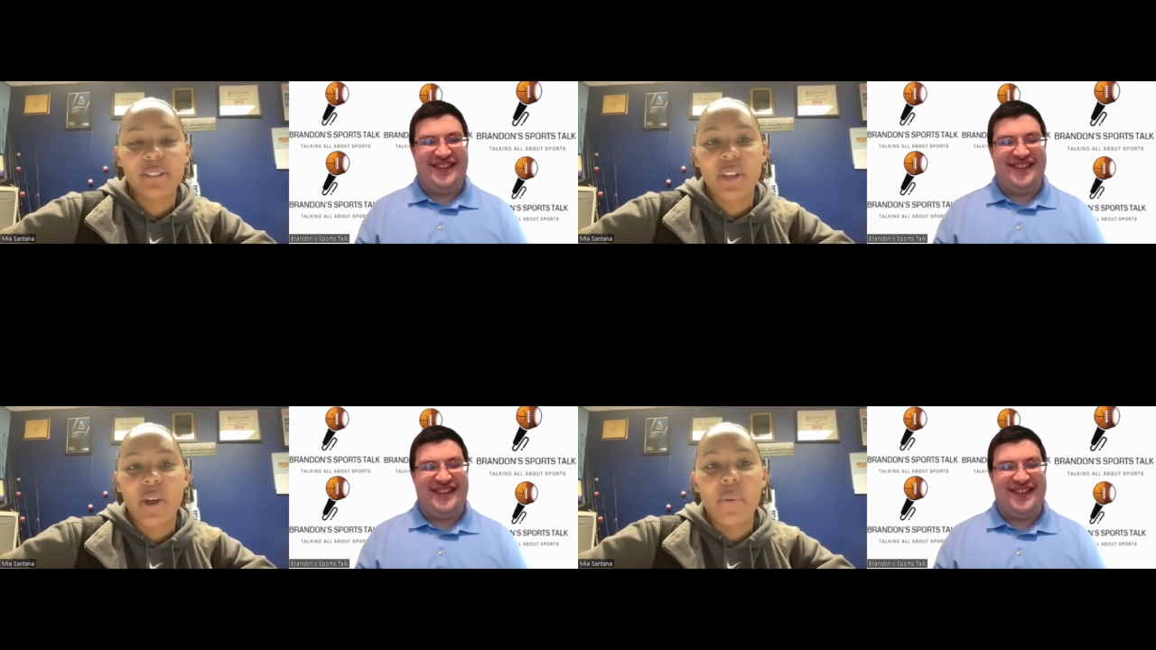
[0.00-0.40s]

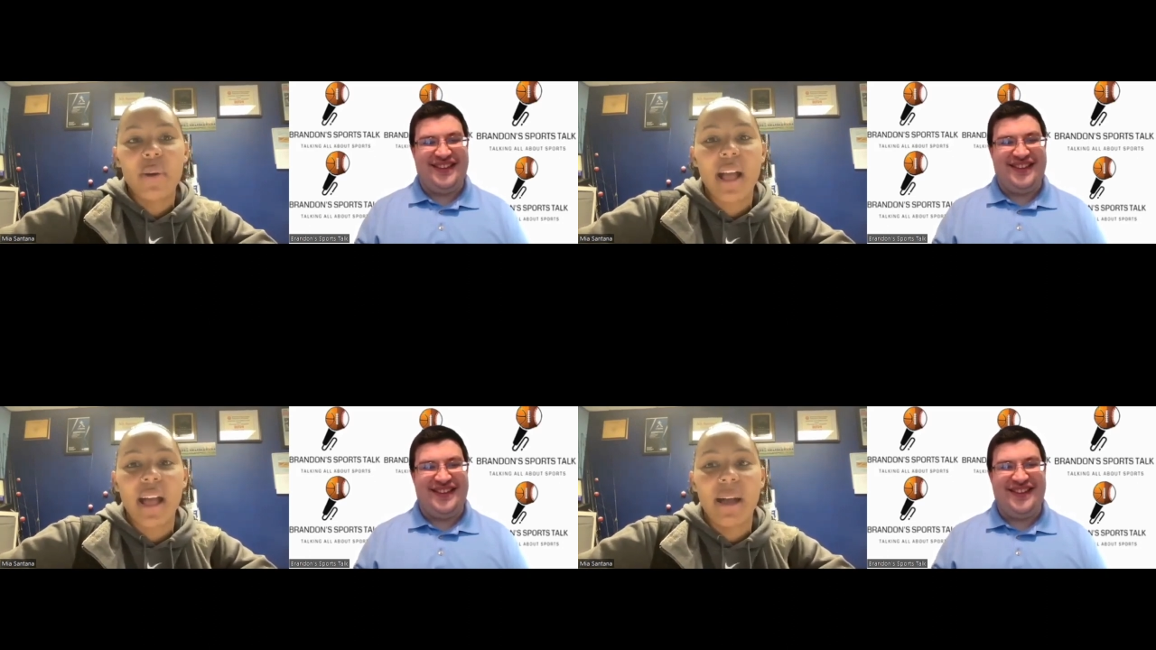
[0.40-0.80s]

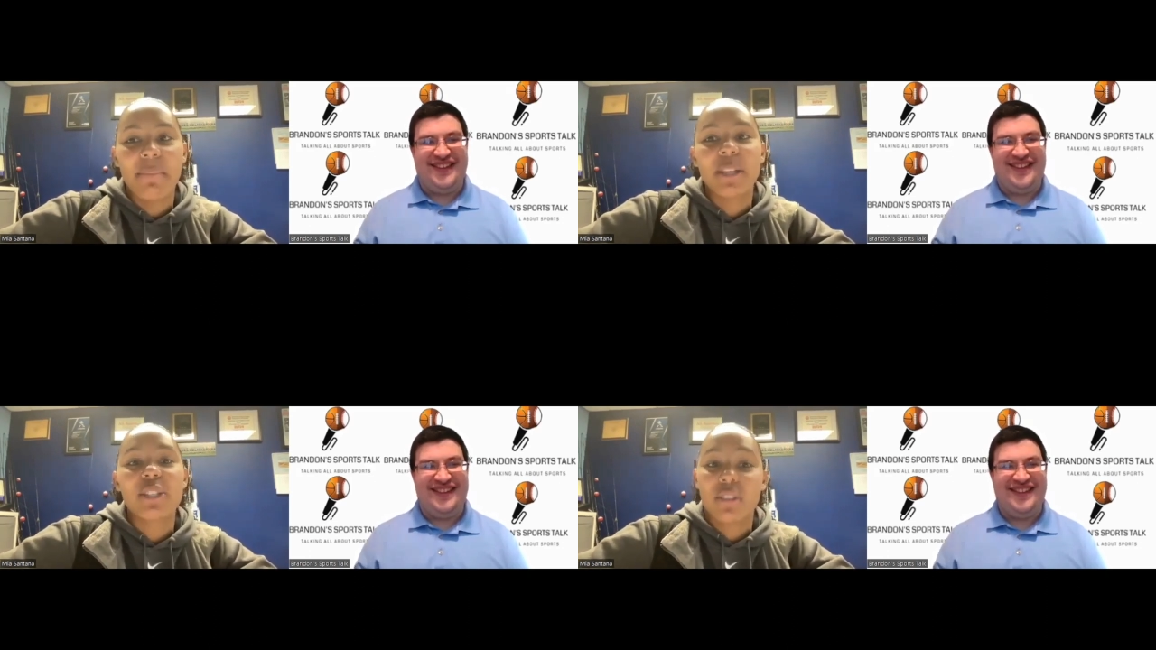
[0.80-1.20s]
Speaker 1: So
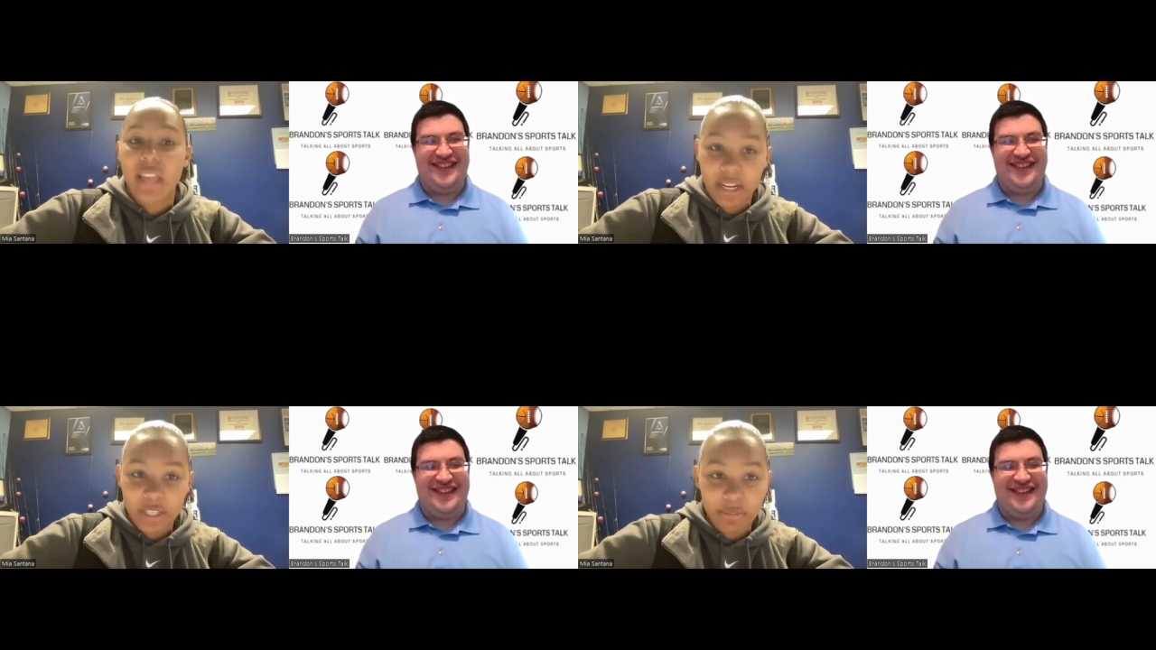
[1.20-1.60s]
make sure
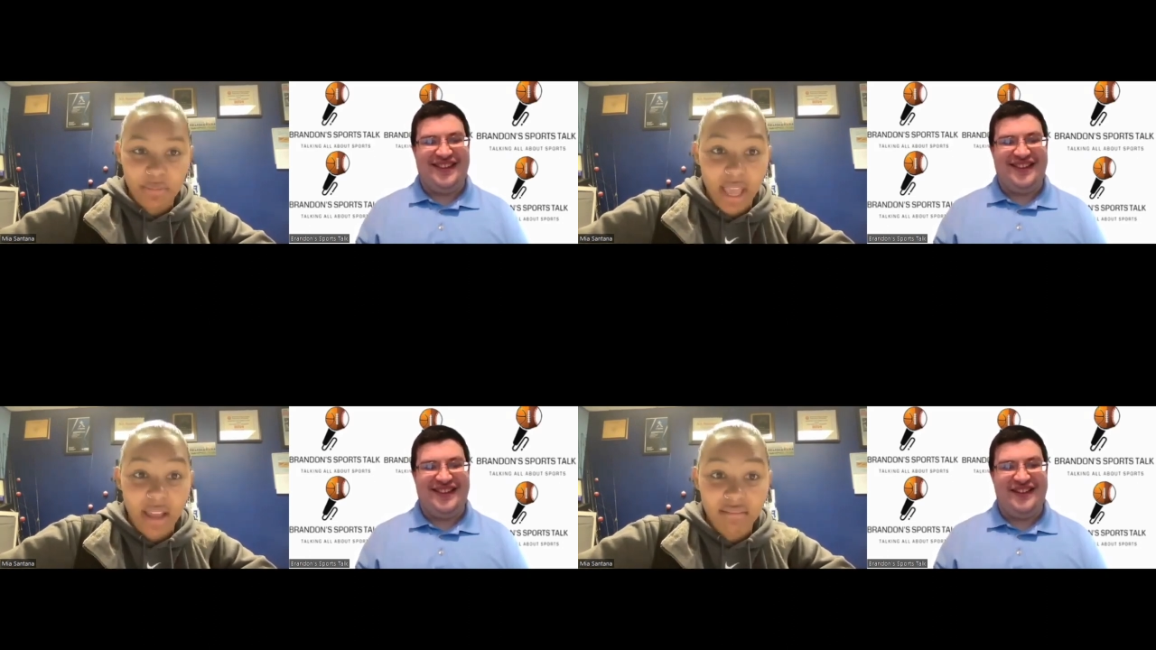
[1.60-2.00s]
that
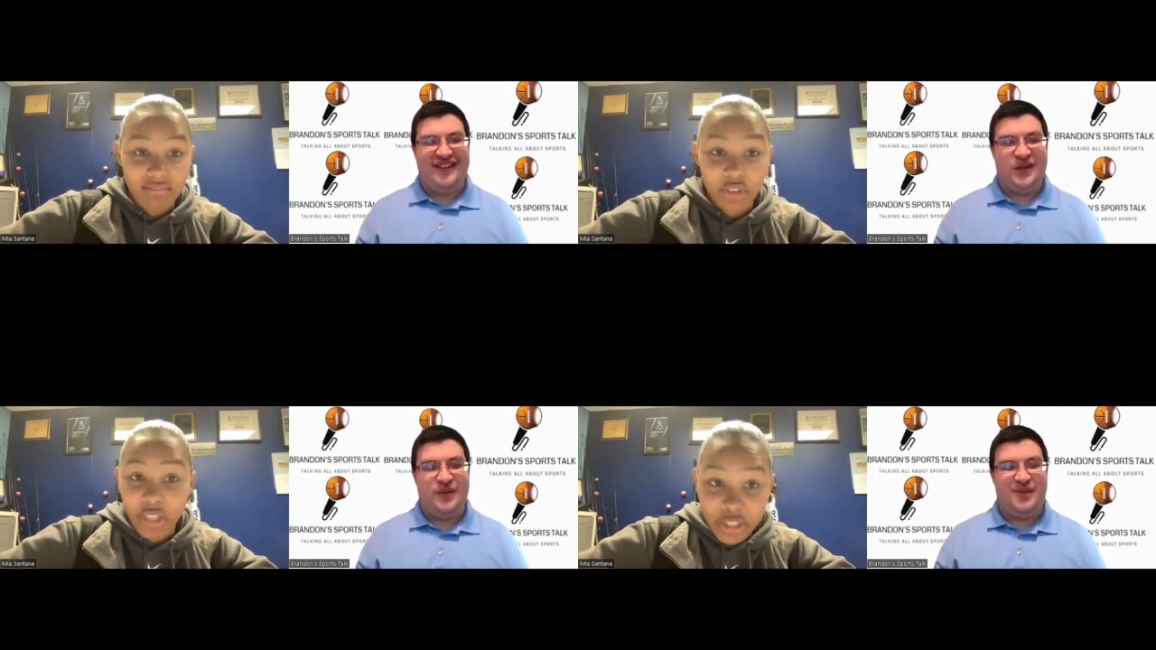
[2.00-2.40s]
that
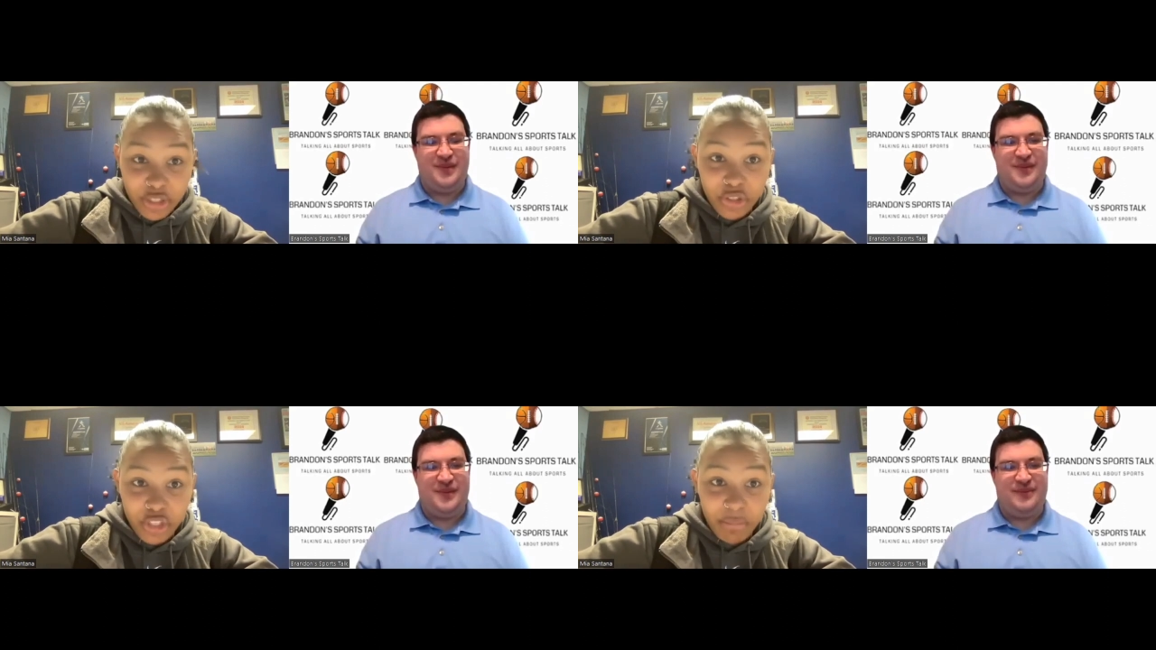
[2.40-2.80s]

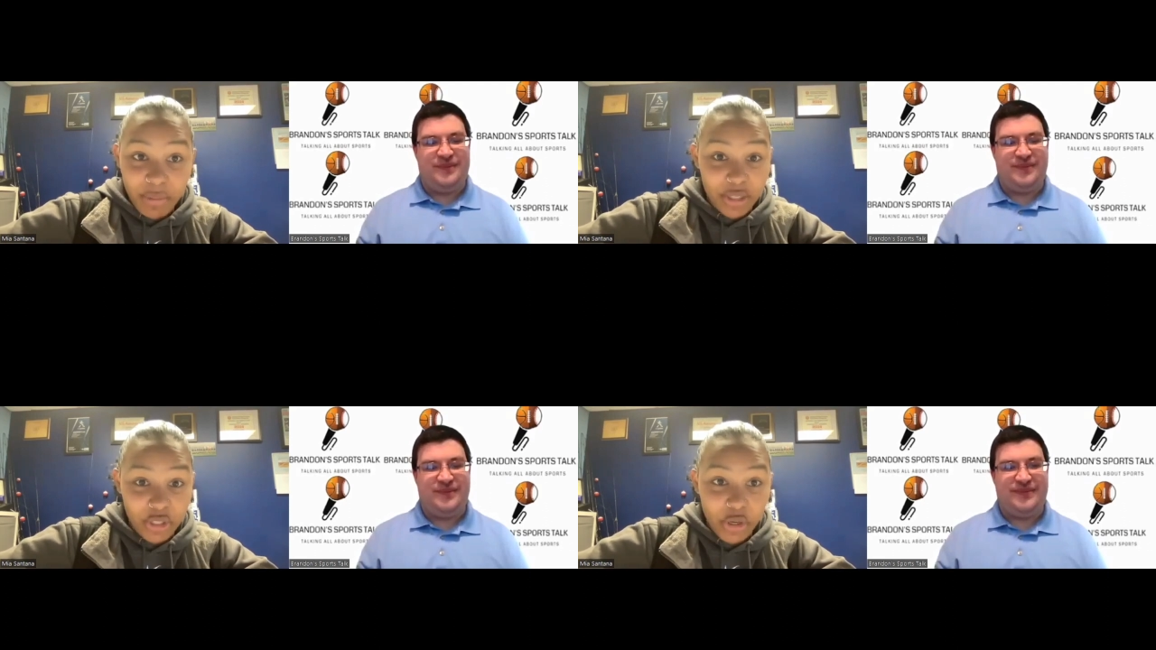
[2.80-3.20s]

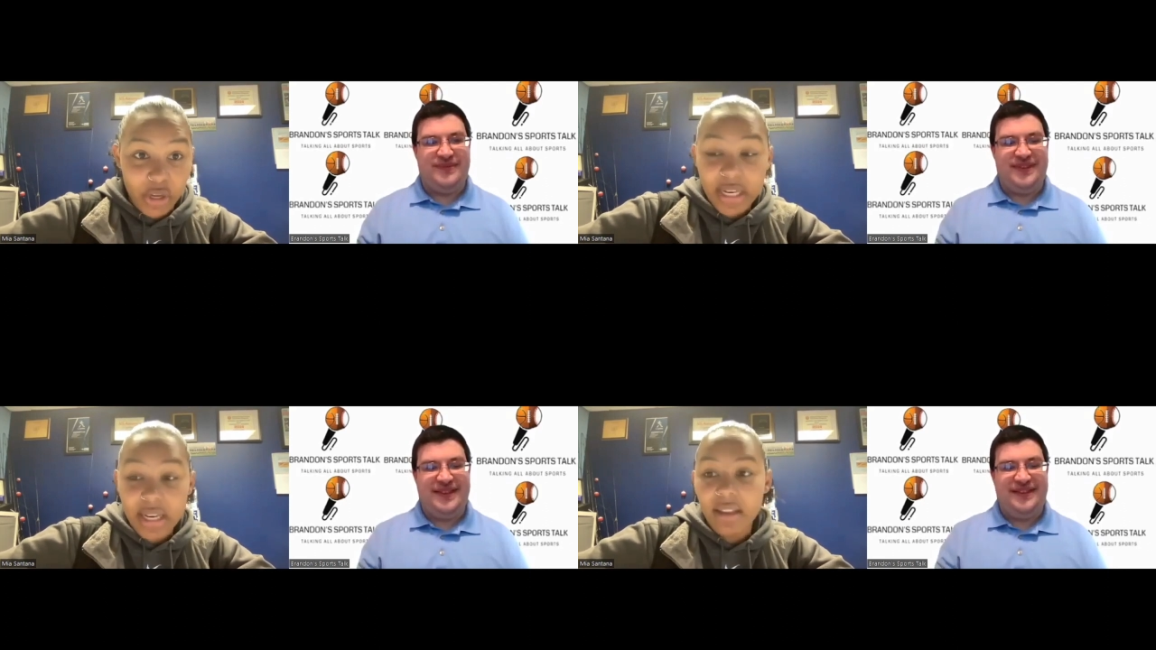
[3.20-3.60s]
relationship is
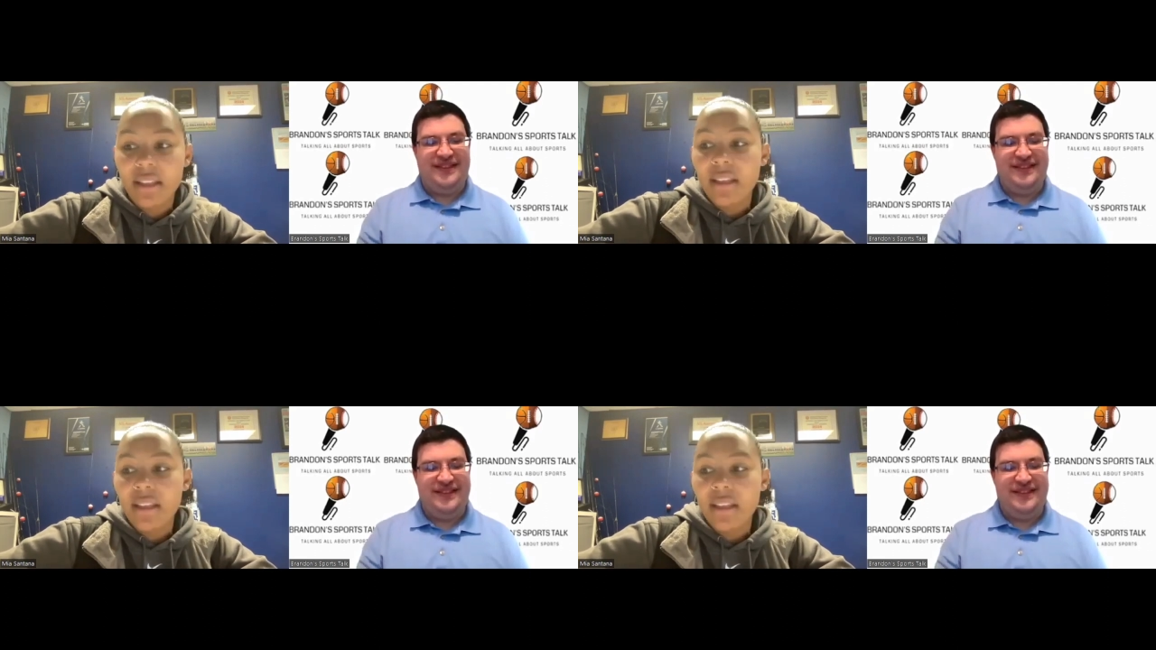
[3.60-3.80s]
good.